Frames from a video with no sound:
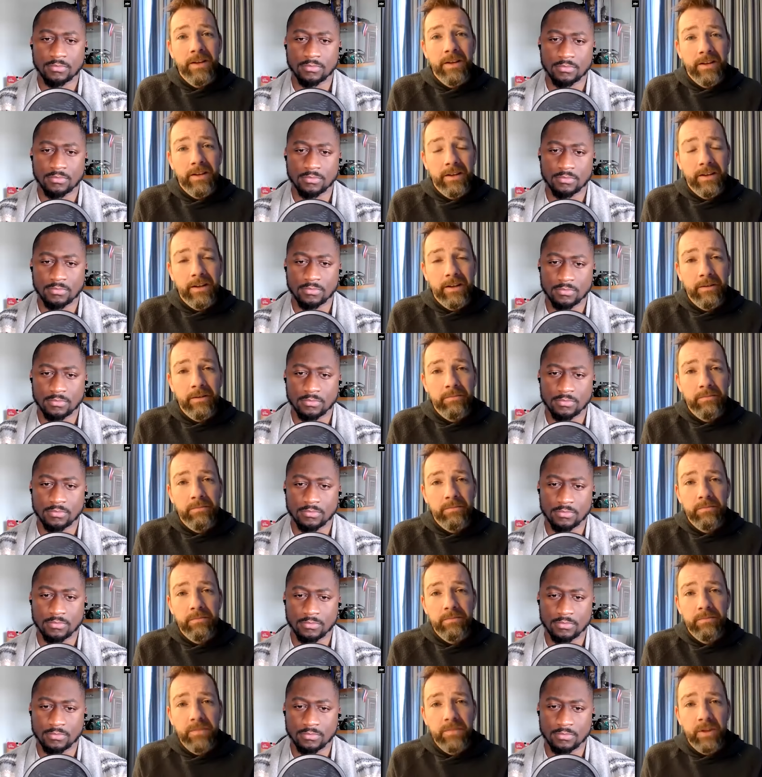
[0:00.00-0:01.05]
Speaker 1: Um,
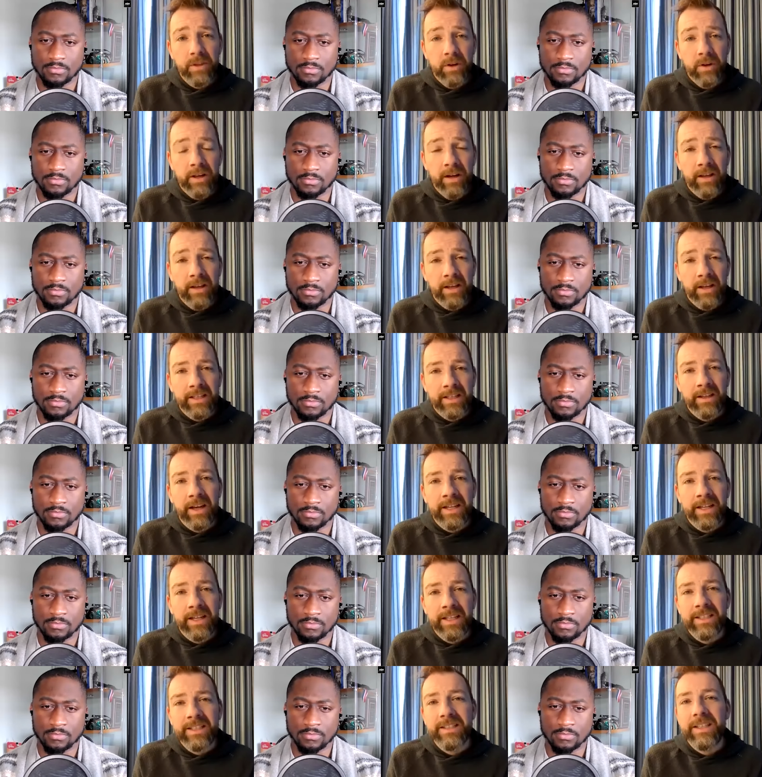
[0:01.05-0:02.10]
you know, I, I, could, I
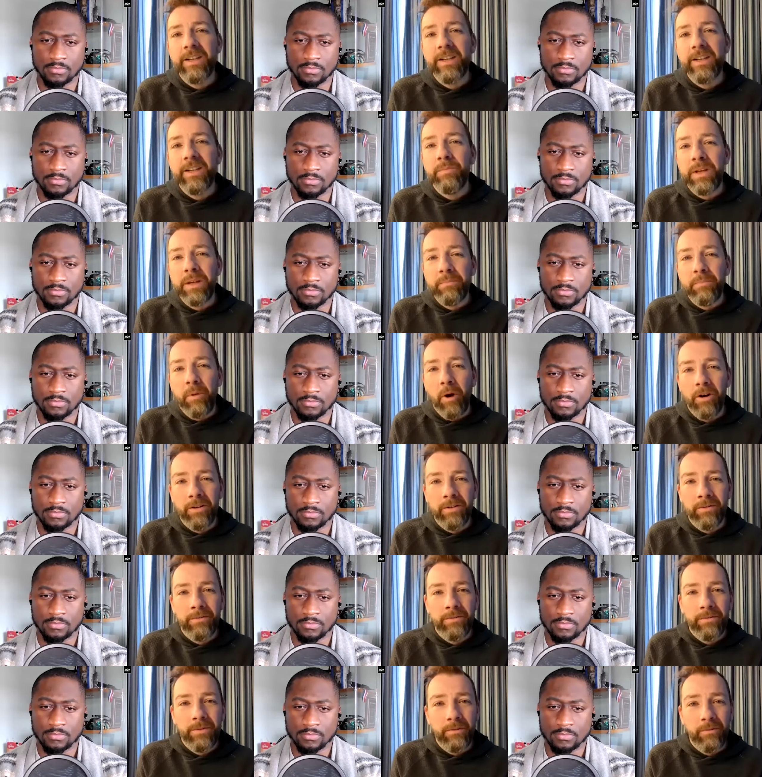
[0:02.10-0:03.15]
could see him being part
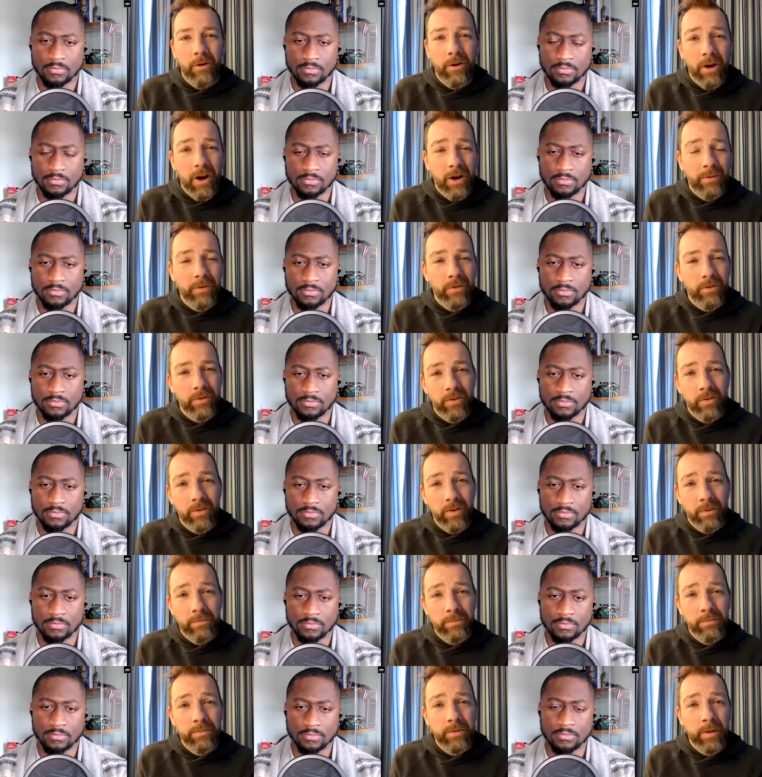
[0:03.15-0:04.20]
of the front office in
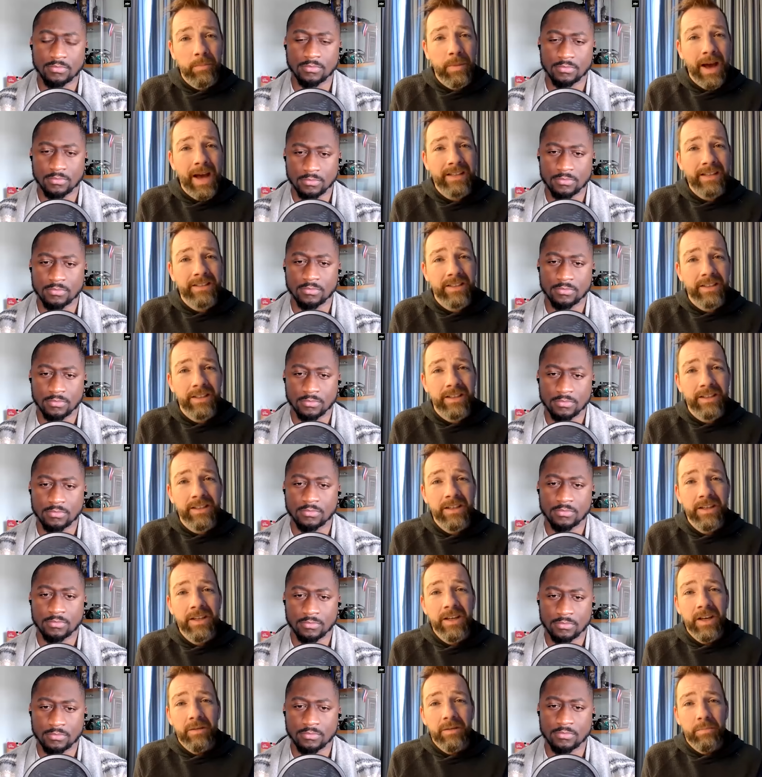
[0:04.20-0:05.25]
some capacity.
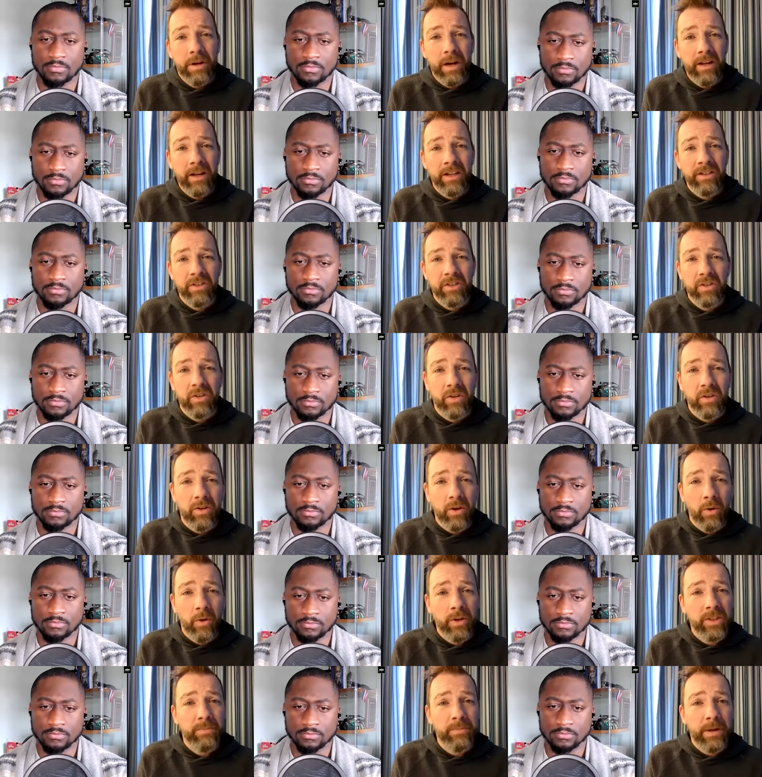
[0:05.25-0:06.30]
But I, I just
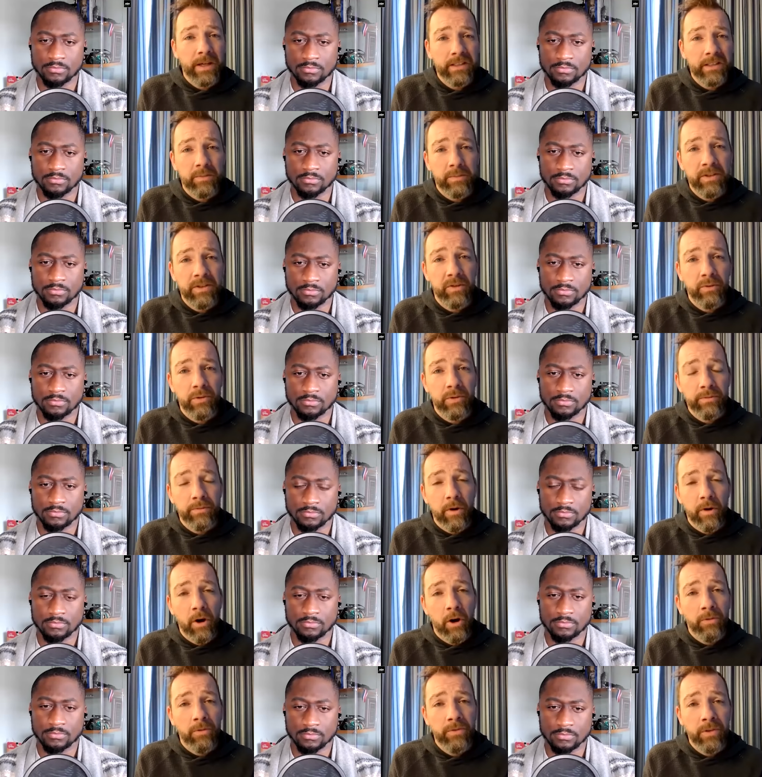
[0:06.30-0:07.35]
don't expect it to be too
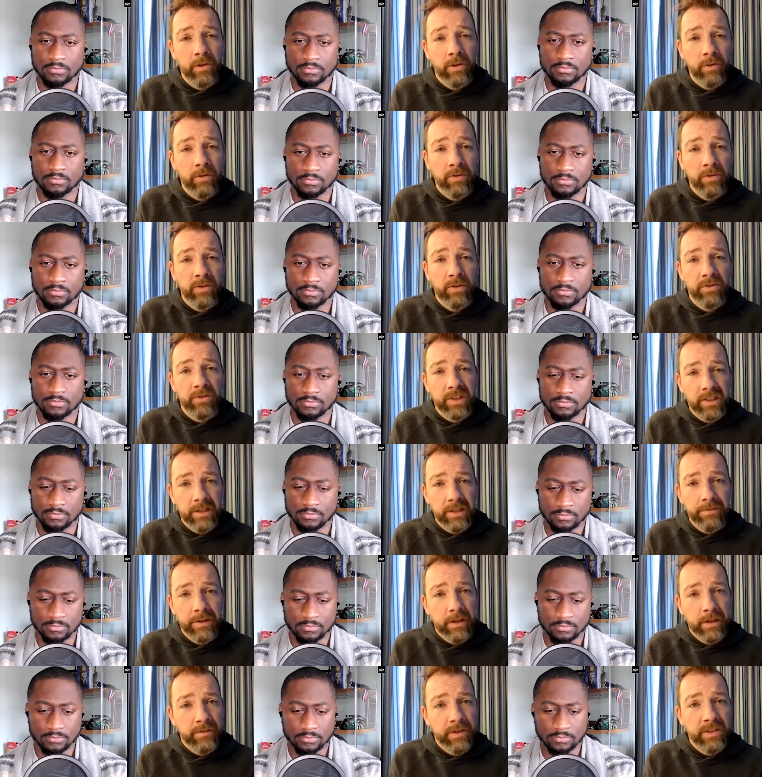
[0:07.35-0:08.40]
involved or, or too
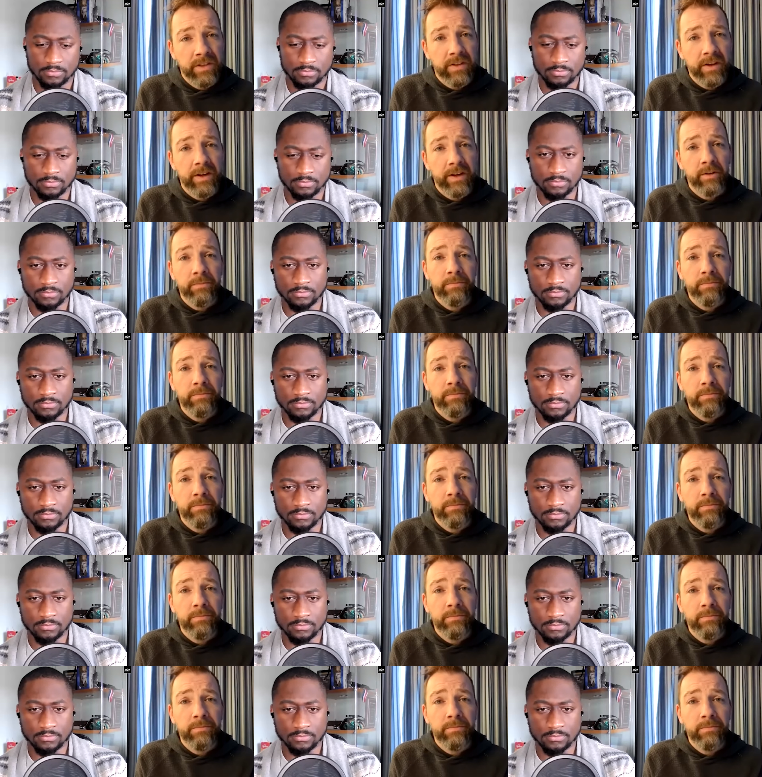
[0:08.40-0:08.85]
significant of a title.